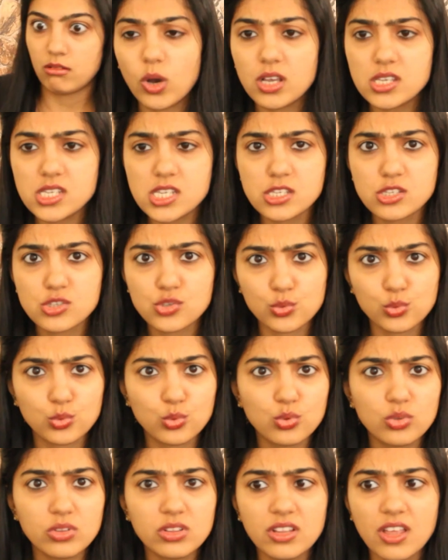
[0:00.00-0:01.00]
Was
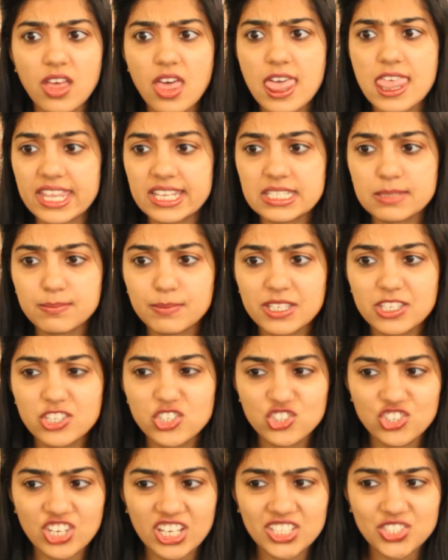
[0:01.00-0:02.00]
school this
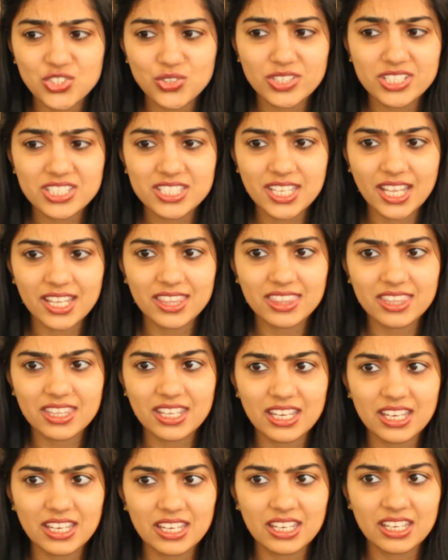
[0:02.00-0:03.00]
much dangerous
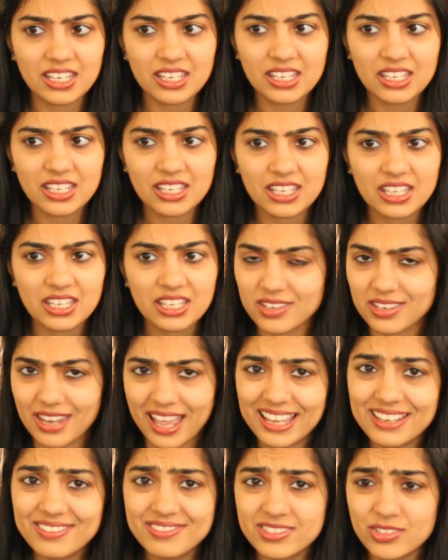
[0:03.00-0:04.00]
that they put
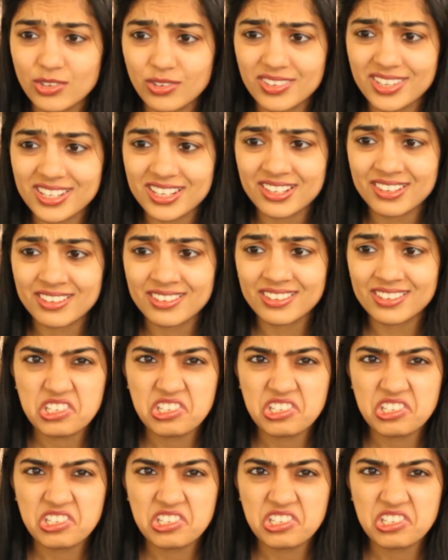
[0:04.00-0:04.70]
knives over there?